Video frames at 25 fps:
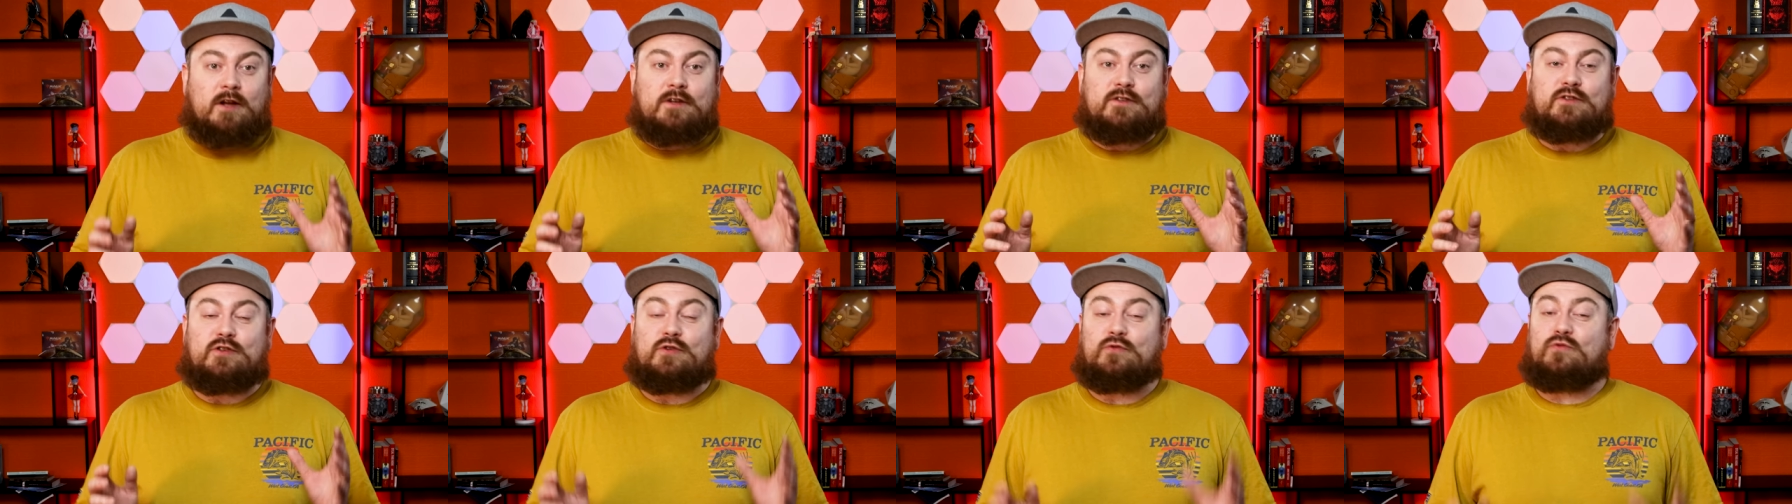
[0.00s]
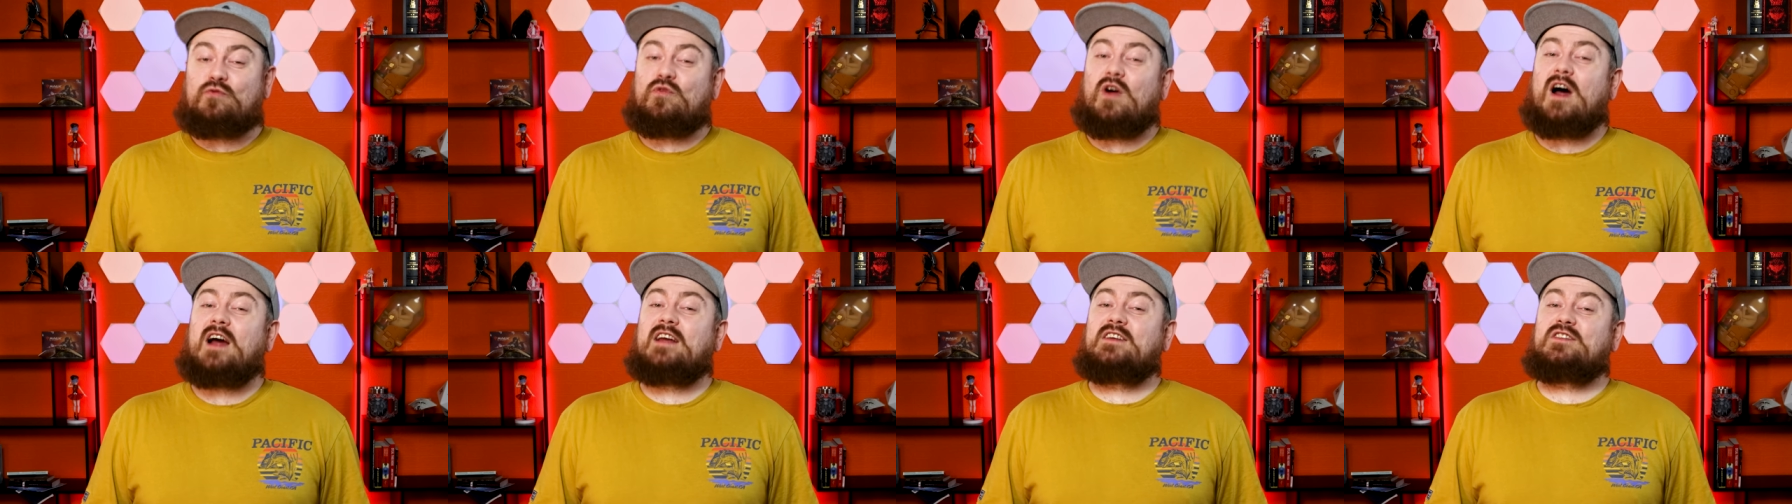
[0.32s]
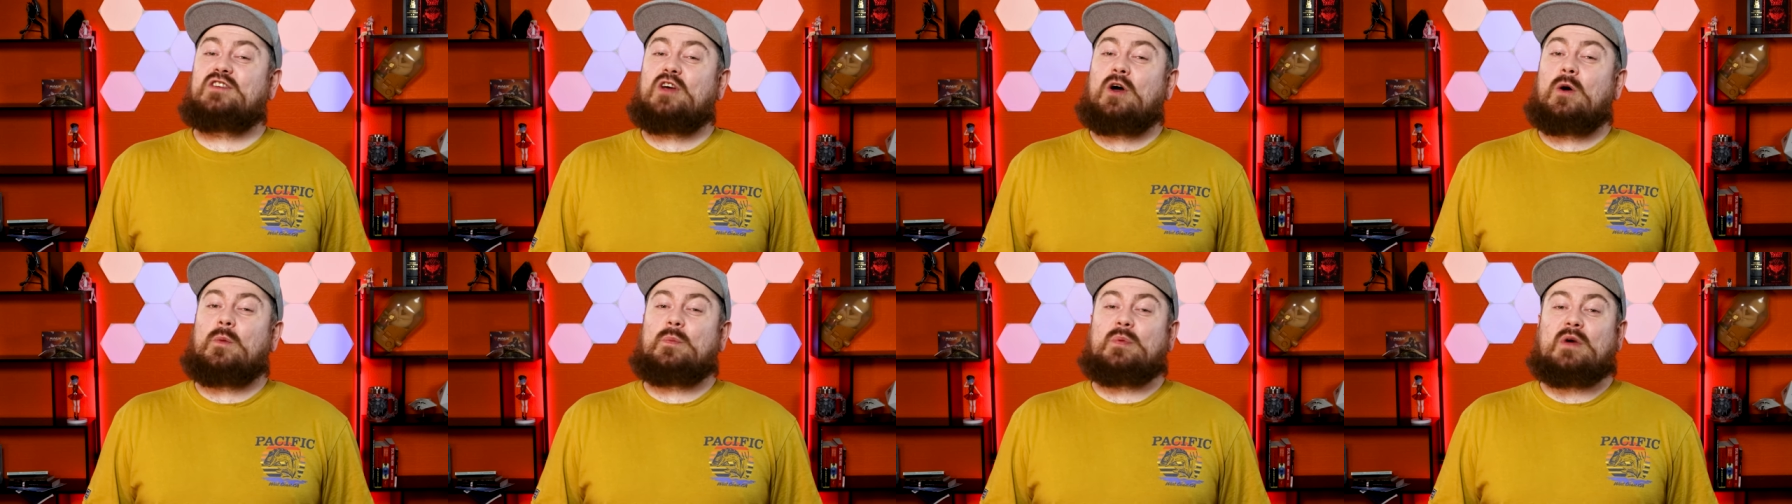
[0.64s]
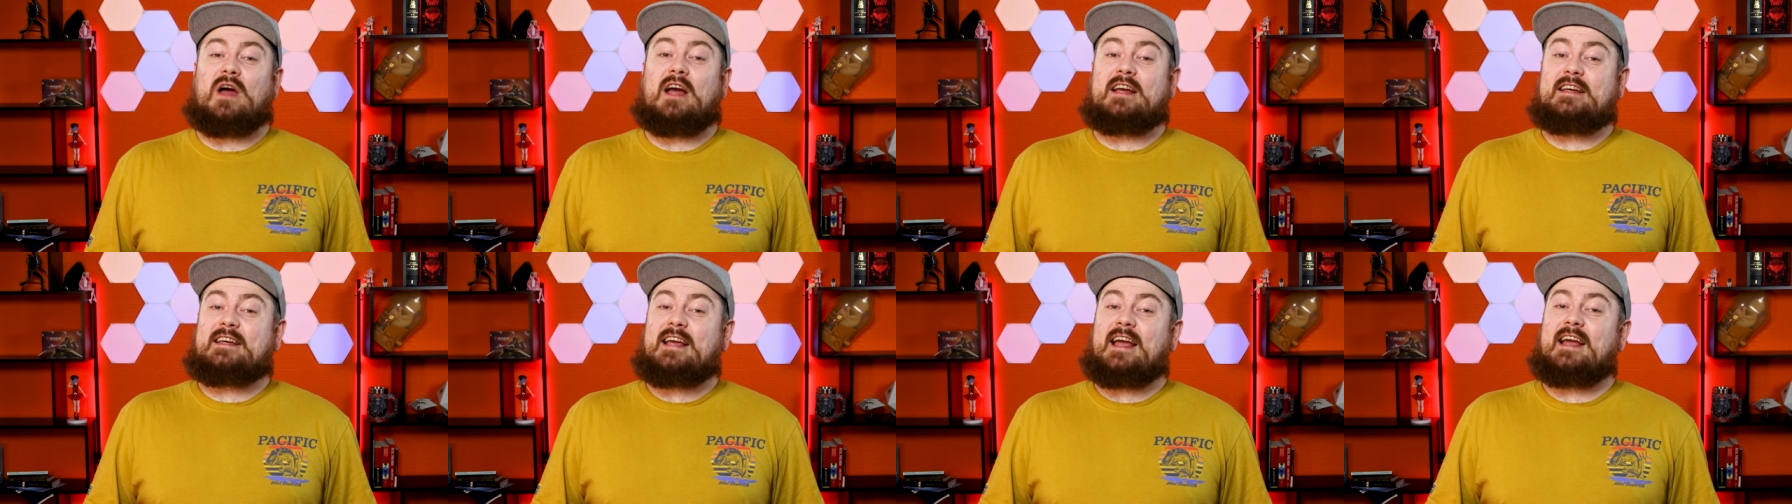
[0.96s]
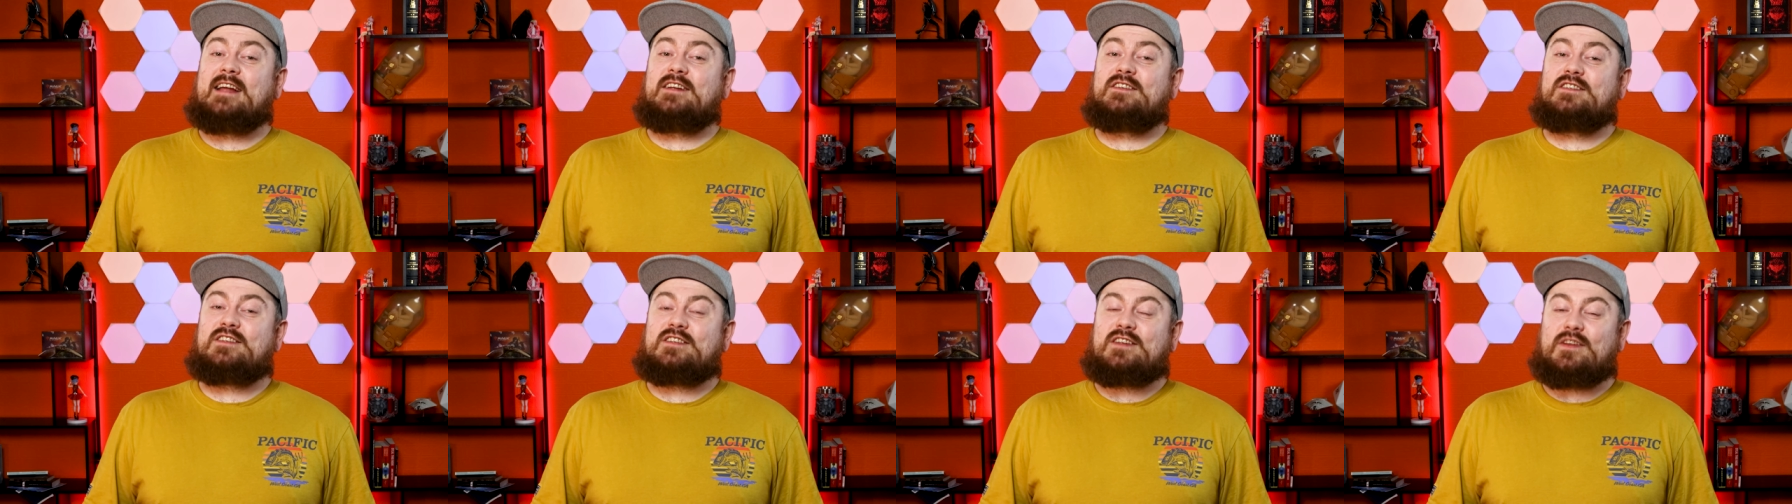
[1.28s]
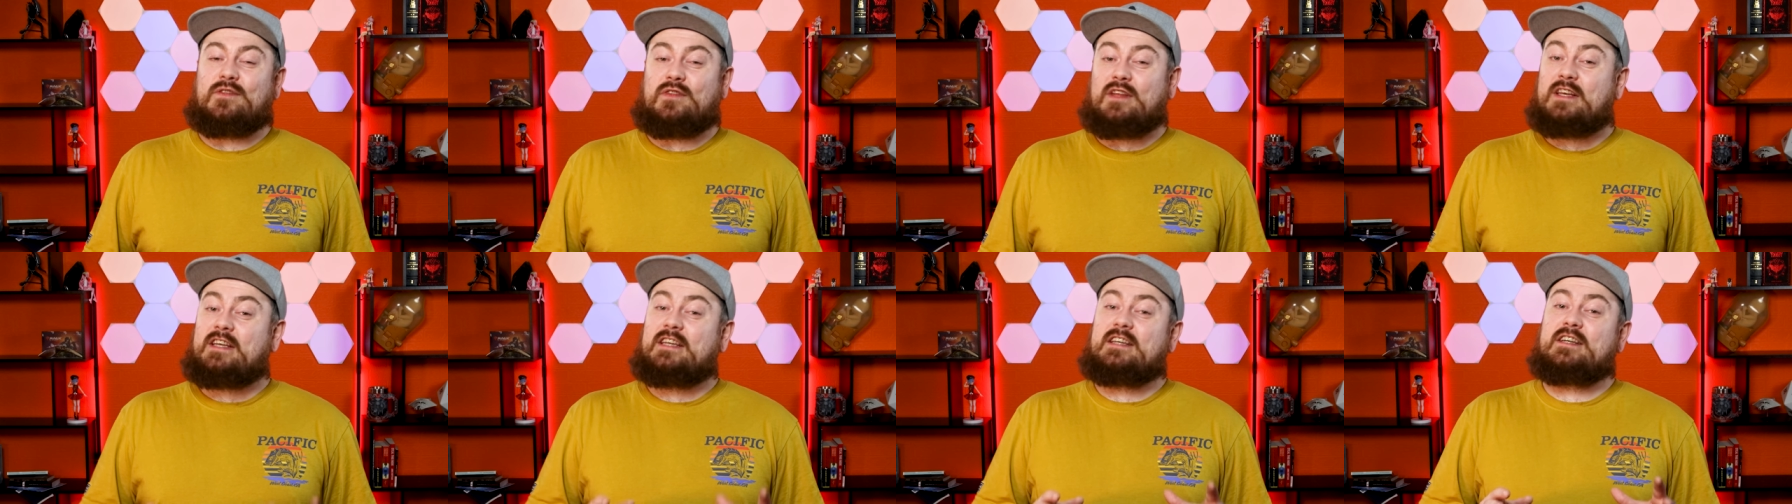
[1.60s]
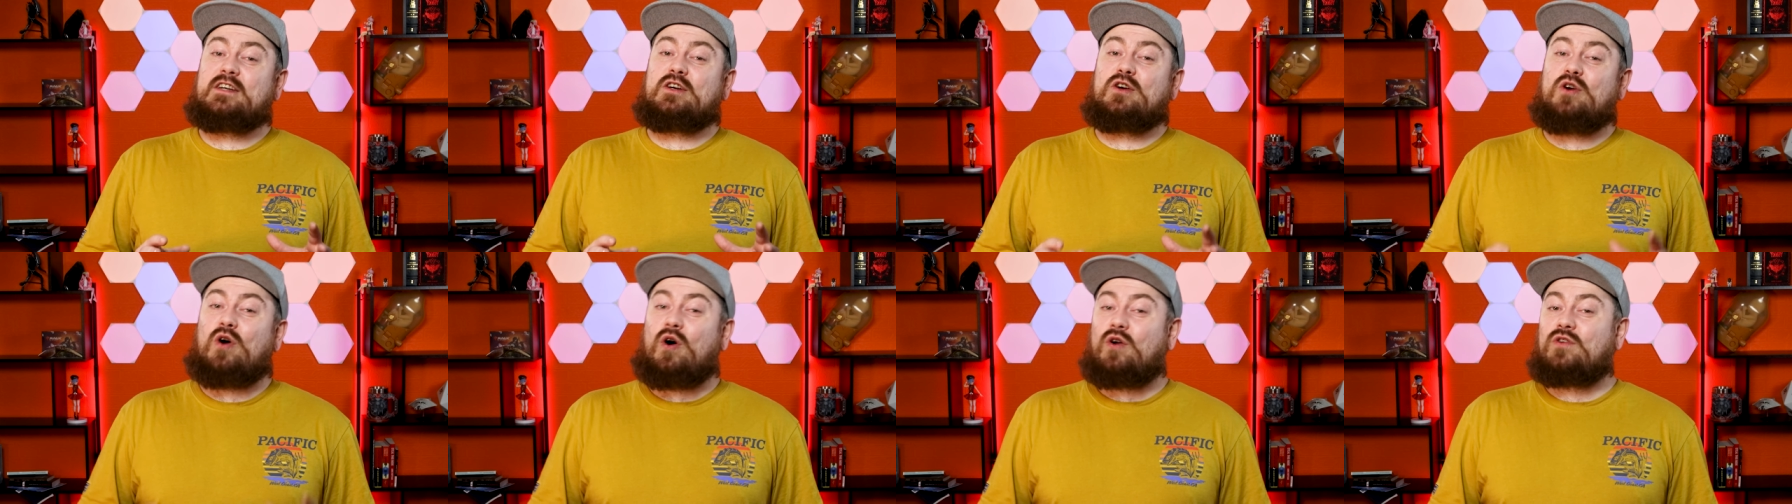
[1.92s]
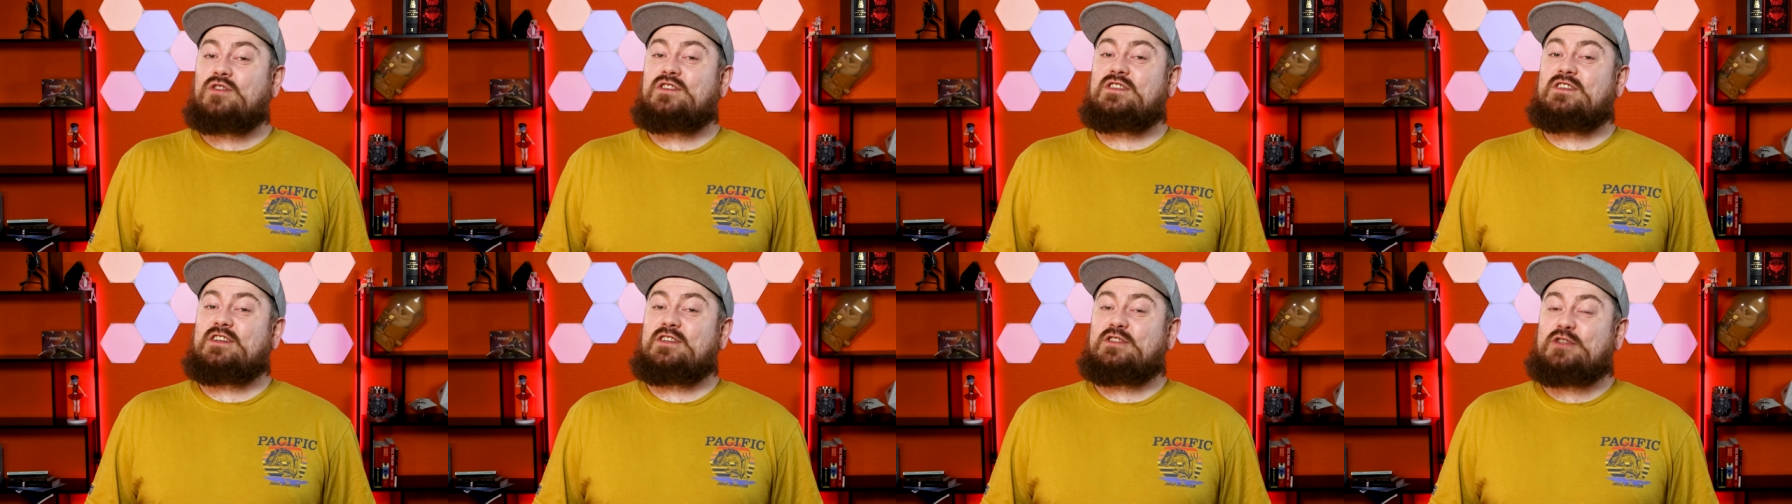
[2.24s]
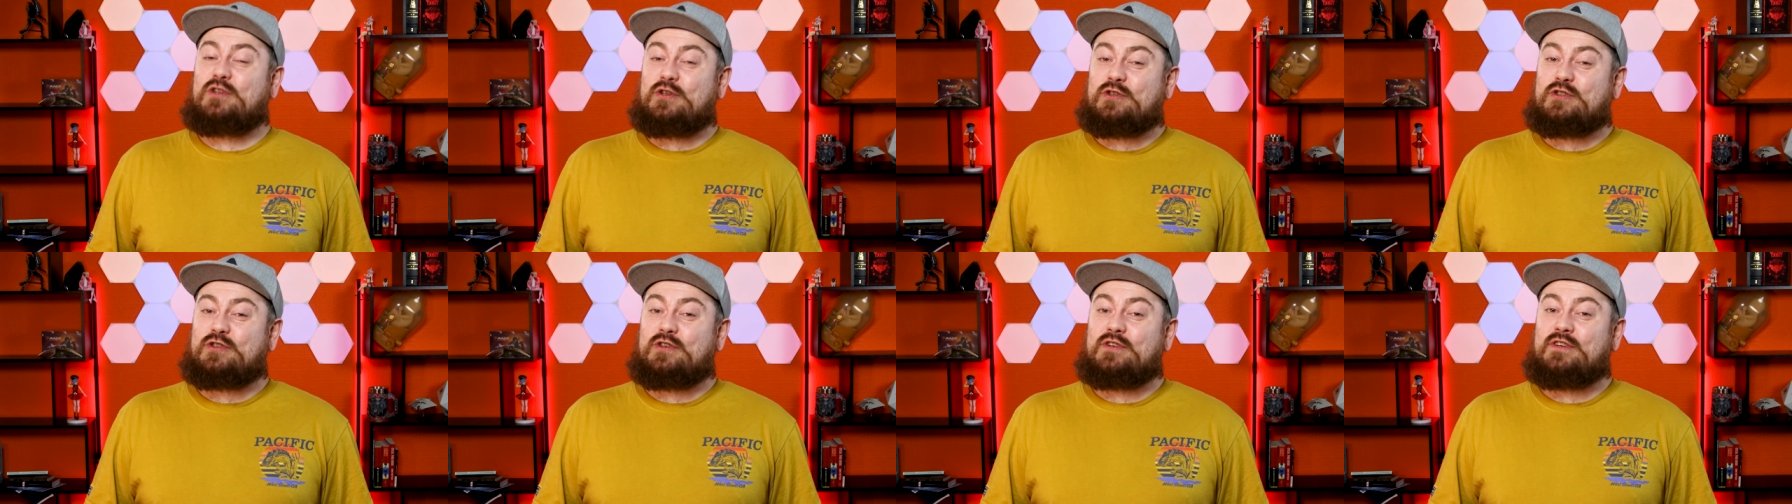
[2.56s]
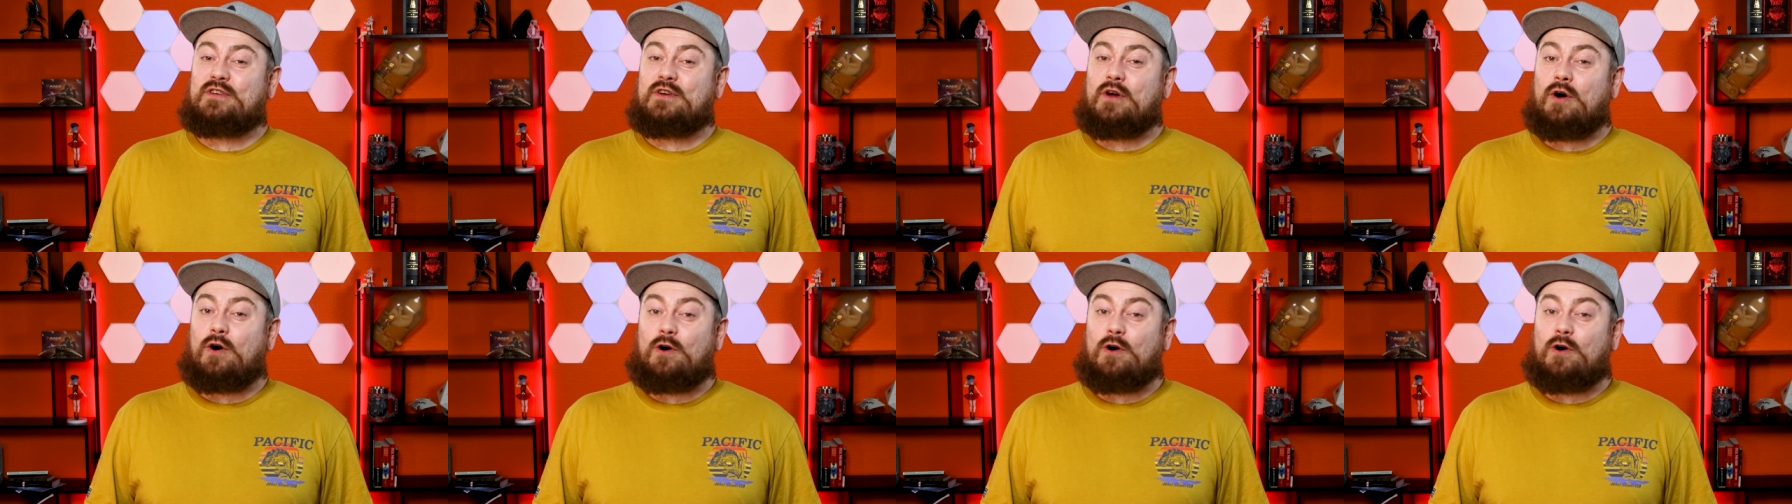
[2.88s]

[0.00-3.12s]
to rise up against the constitution